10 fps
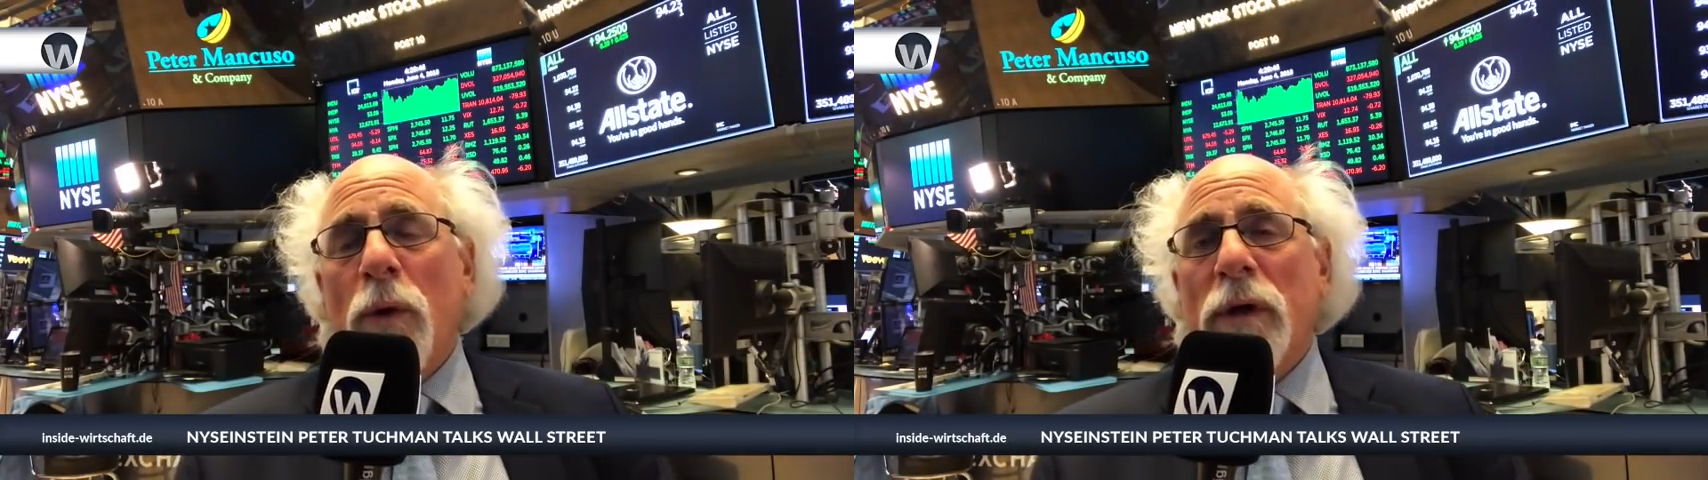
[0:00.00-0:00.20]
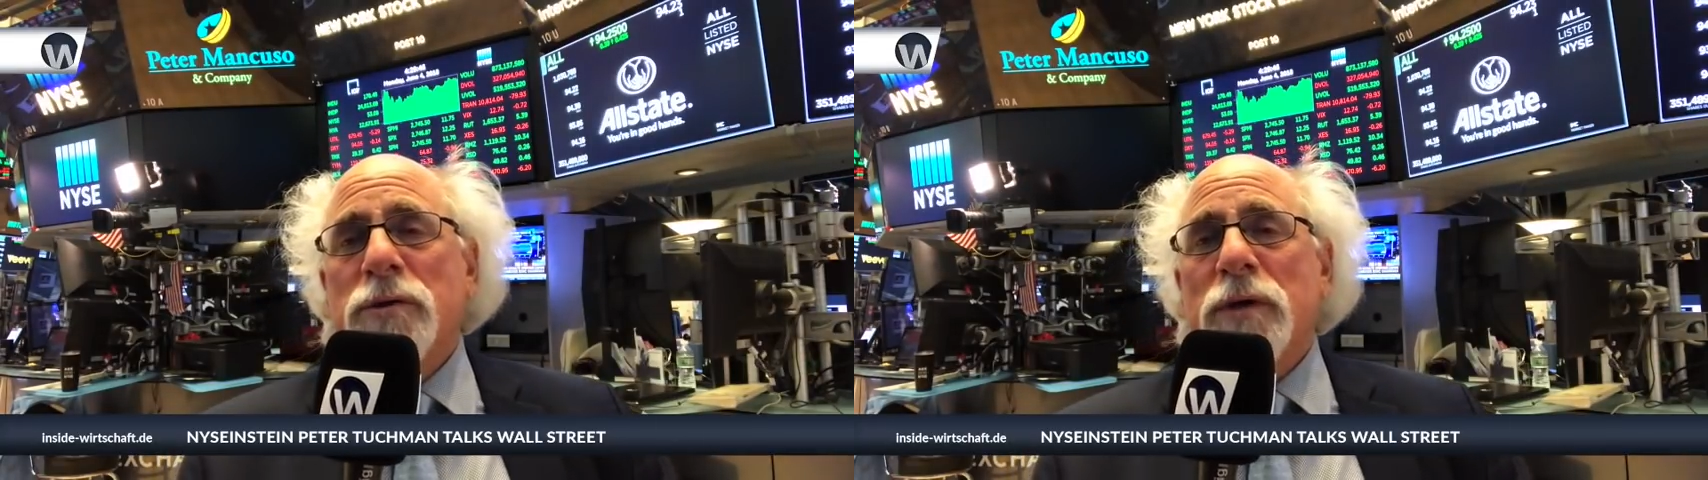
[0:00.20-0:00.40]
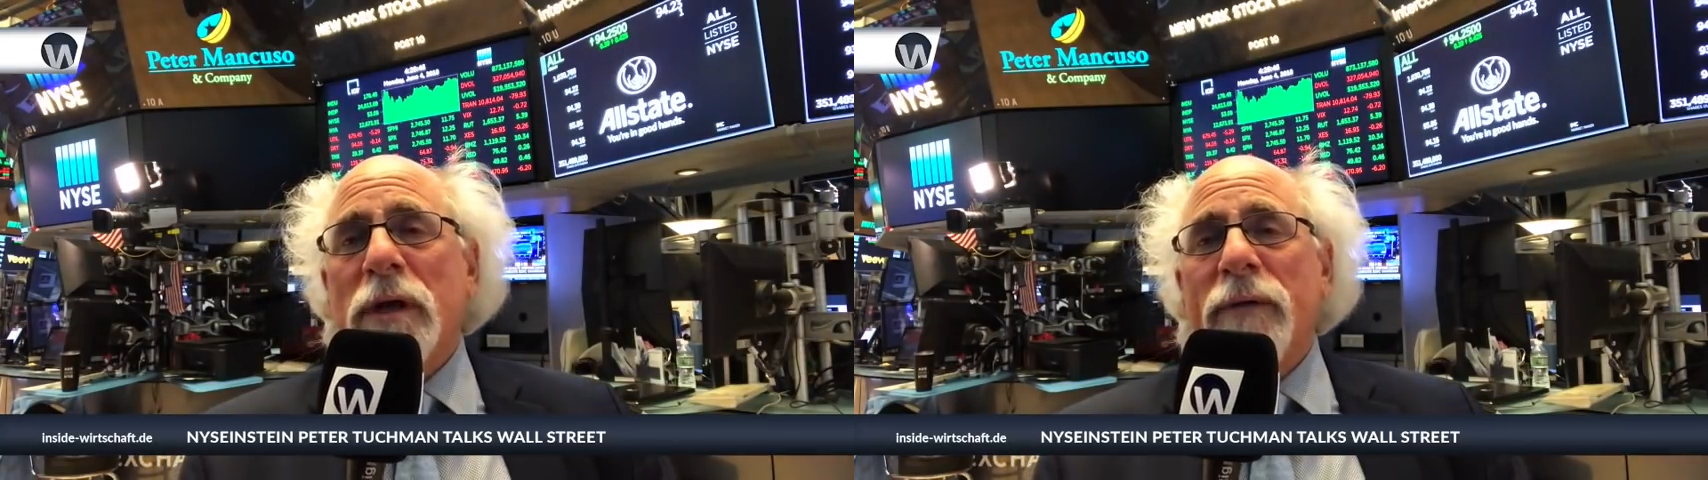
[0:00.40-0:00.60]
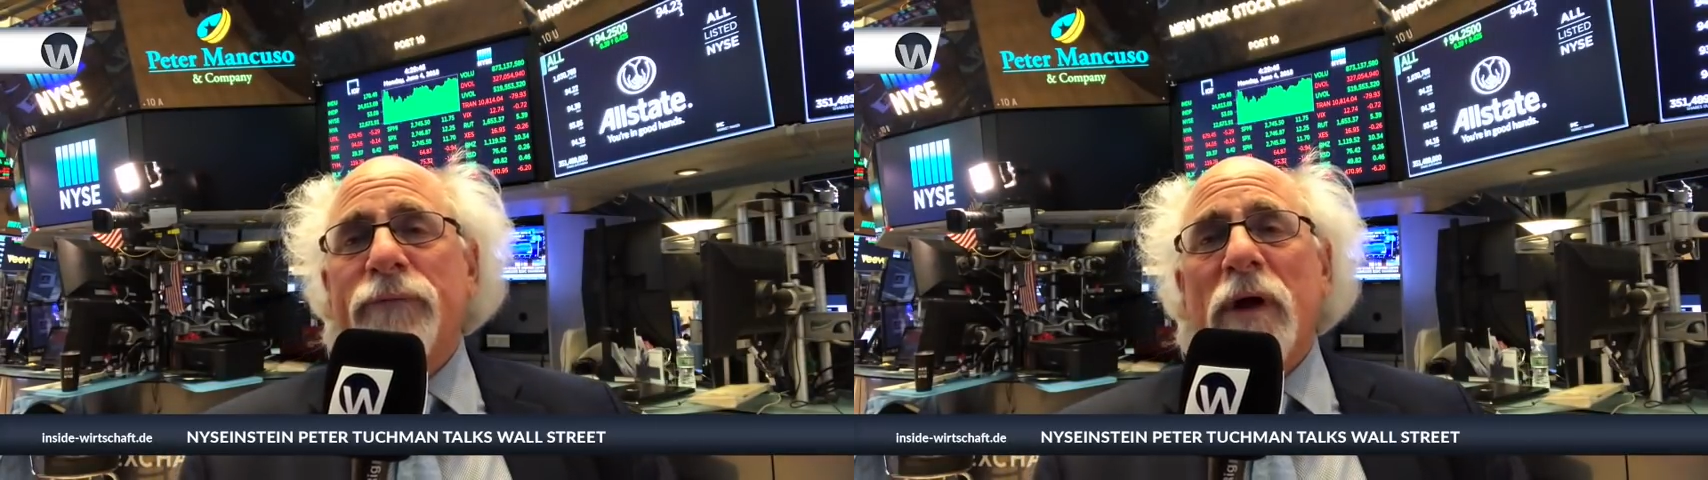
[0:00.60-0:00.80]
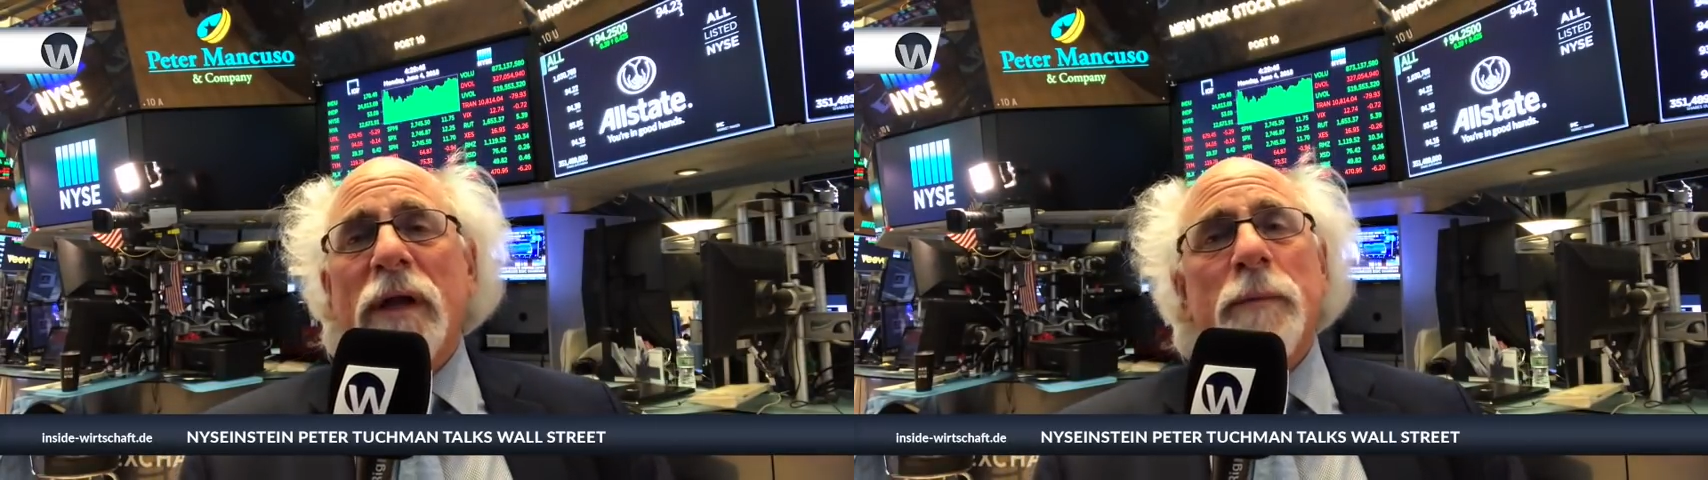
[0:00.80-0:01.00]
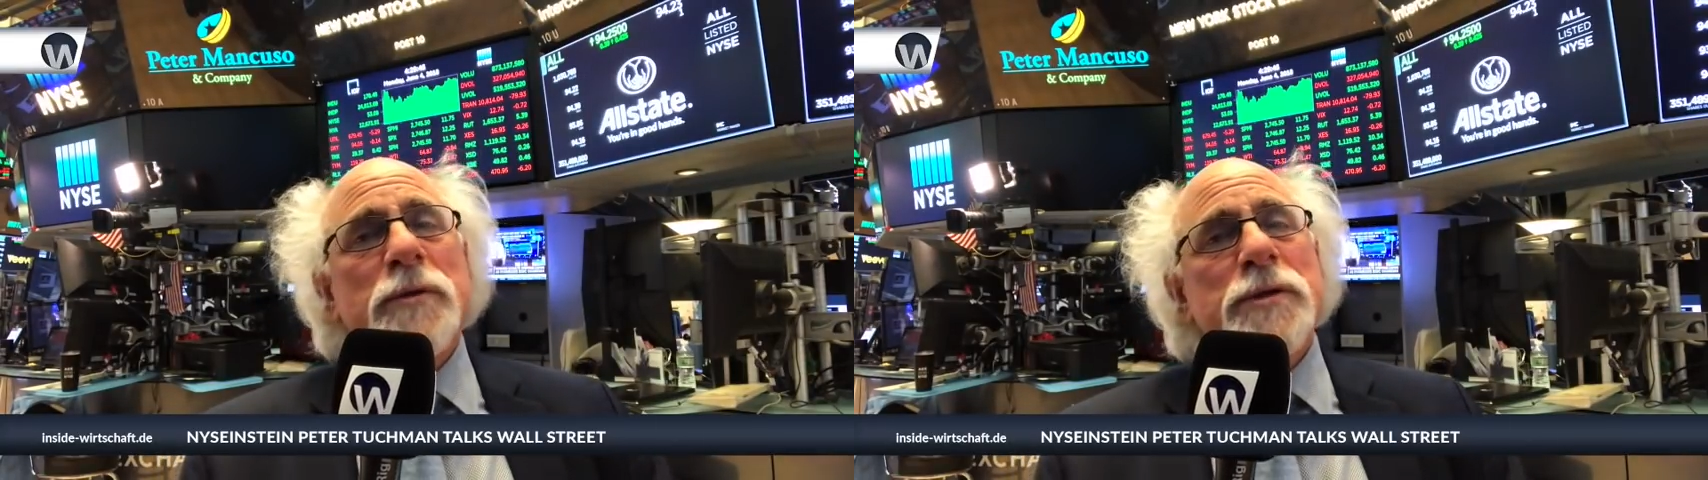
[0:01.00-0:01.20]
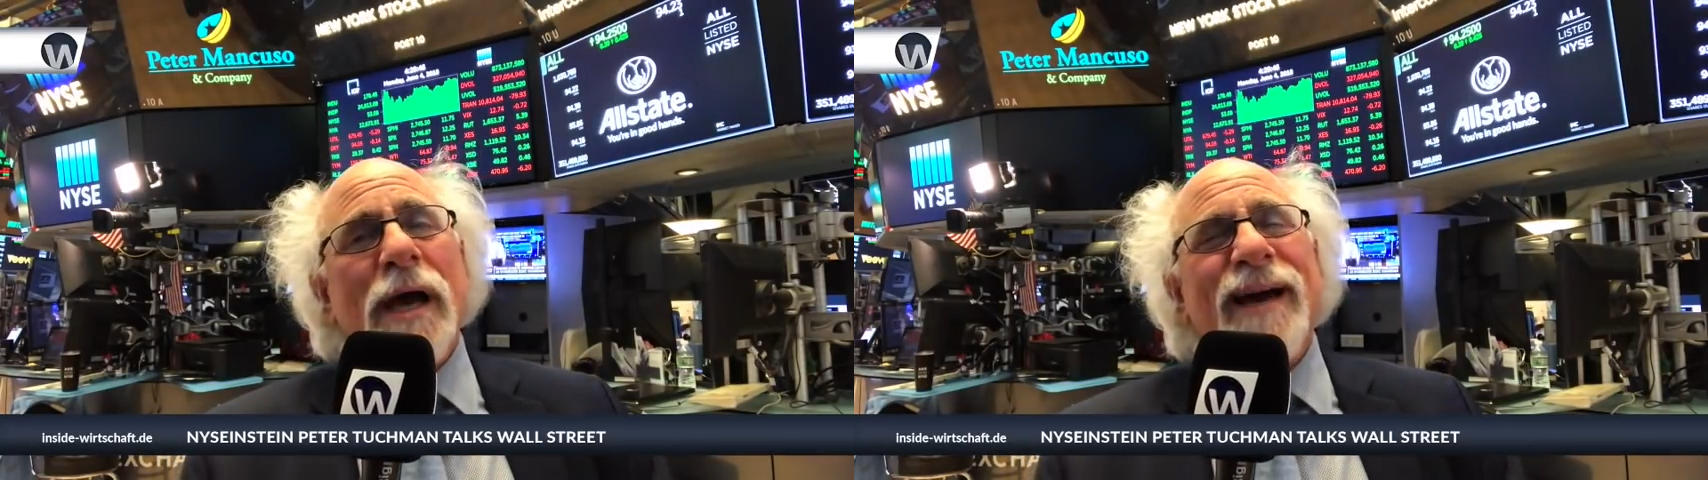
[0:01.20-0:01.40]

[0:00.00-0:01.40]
oil trade on Friday, which